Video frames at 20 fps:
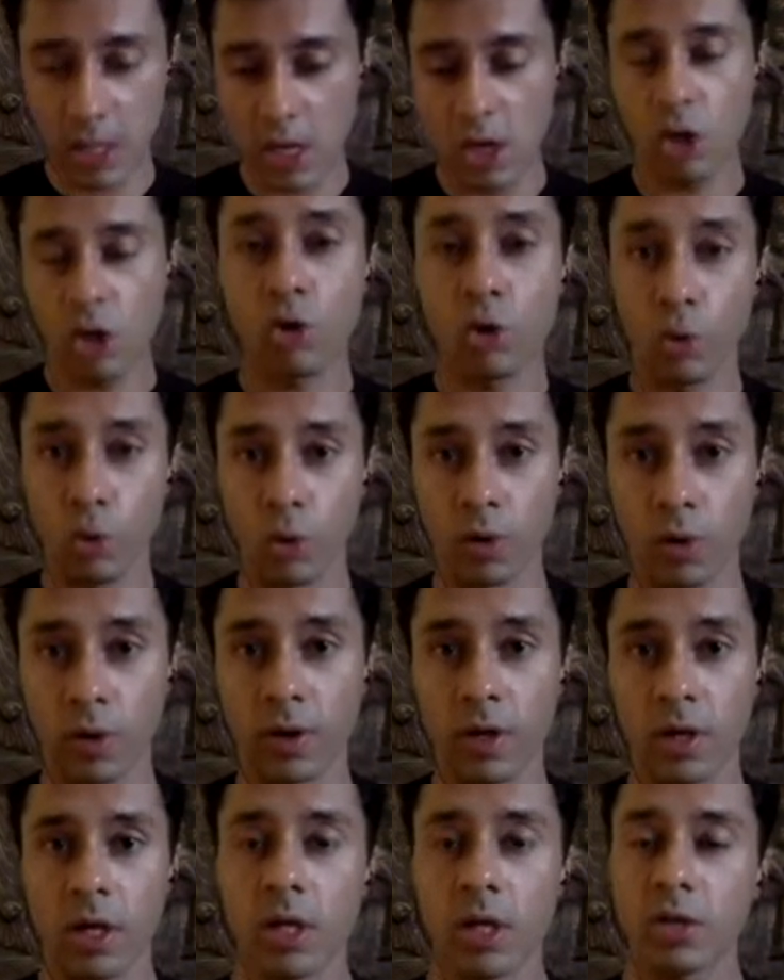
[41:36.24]
core.
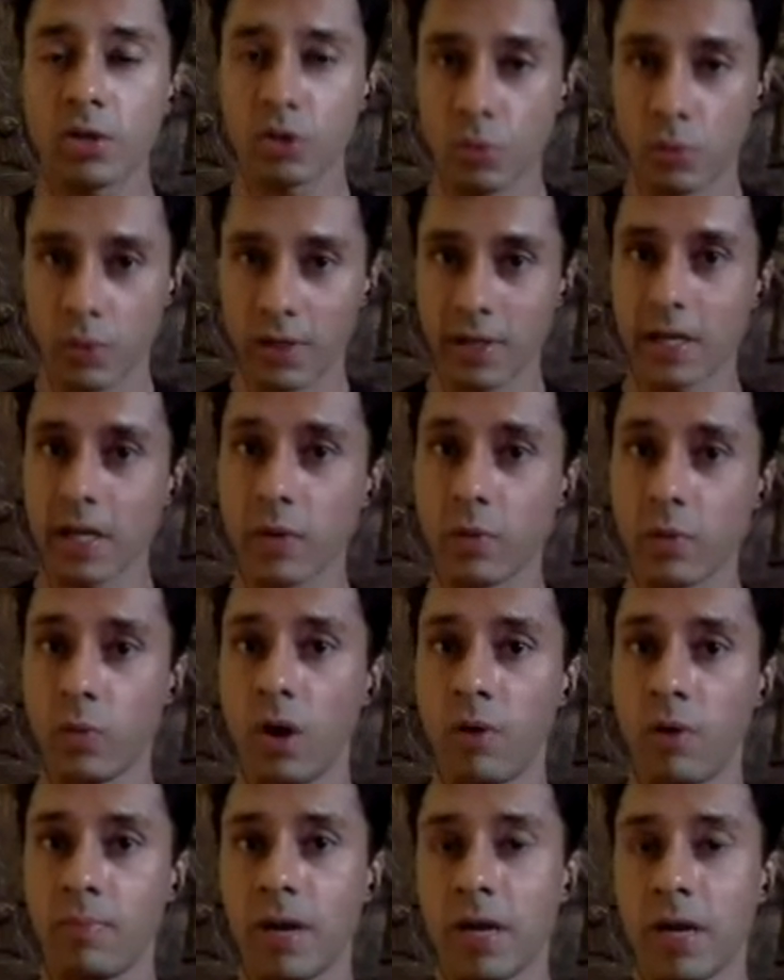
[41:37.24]
So you want to take a
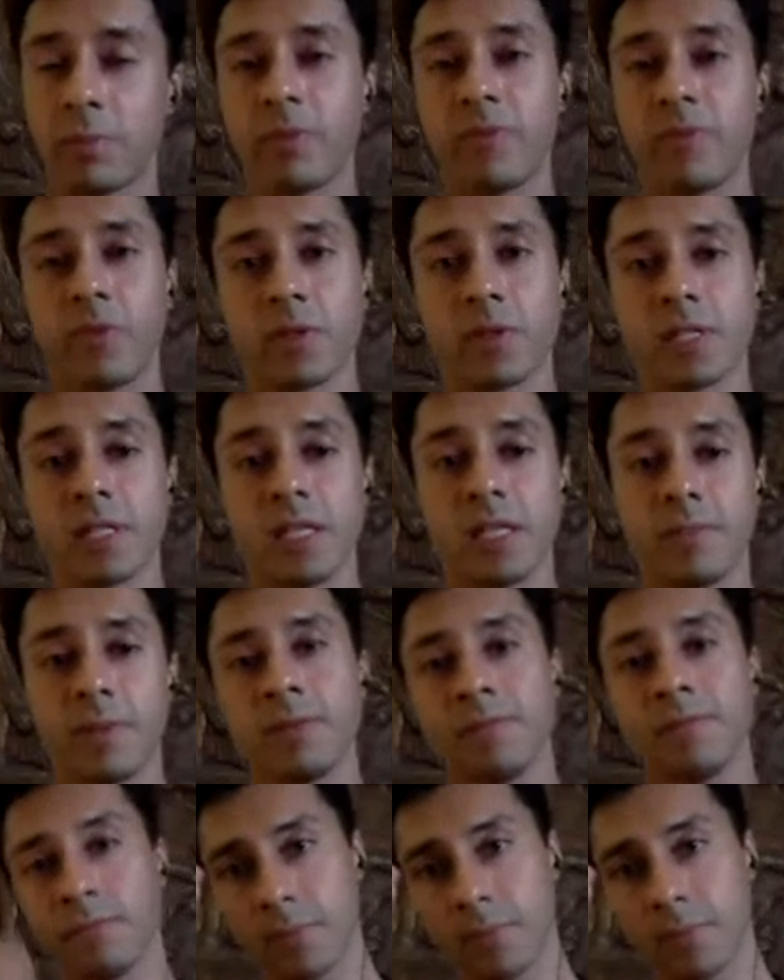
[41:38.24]
warm bath before sleeping.